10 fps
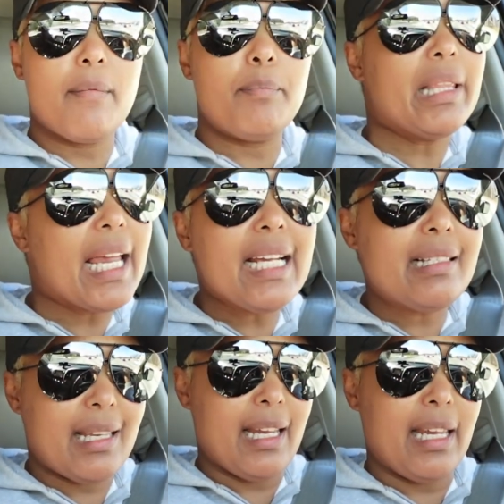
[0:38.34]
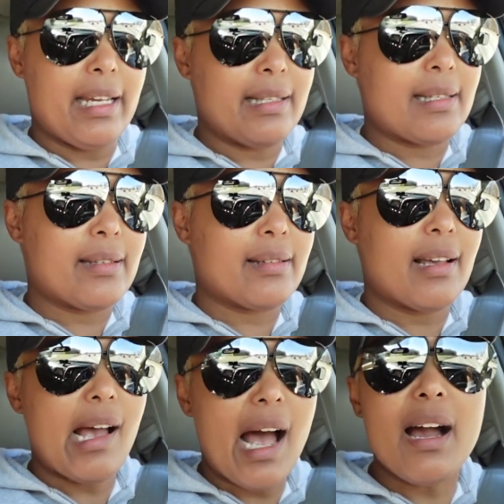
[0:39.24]
plane tickets,
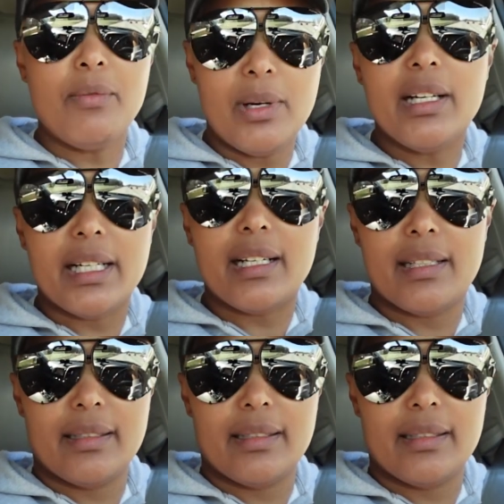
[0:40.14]
I would.